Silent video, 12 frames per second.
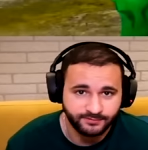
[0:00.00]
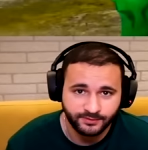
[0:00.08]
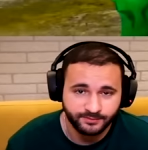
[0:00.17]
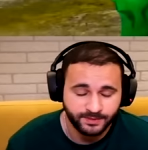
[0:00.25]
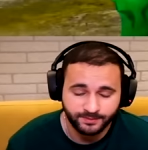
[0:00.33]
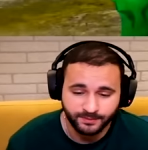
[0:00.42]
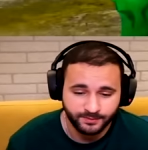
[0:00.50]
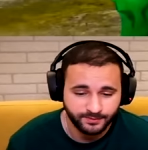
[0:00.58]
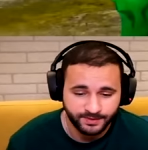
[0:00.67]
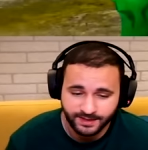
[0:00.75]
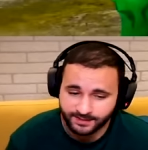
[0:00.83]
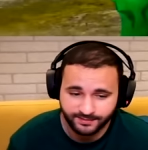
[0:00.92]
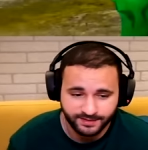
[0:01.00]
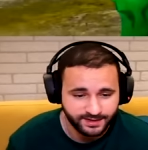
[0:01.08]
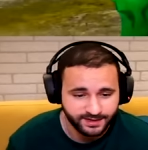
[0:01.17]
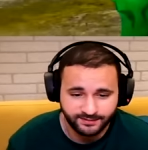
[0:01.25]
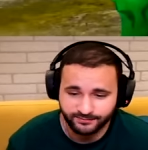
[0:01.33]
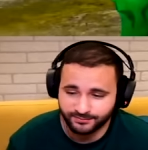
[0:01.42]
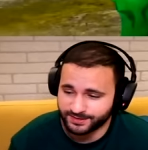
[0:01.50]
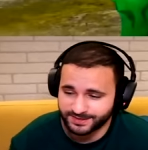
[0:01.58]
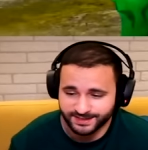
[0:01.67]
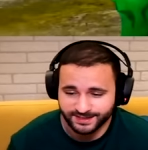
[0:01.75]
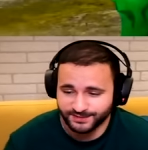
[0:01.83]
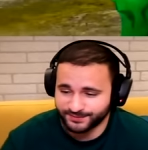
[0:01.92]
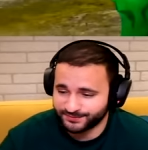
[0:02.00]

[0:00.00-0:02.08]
for me, bro. Never enough watching your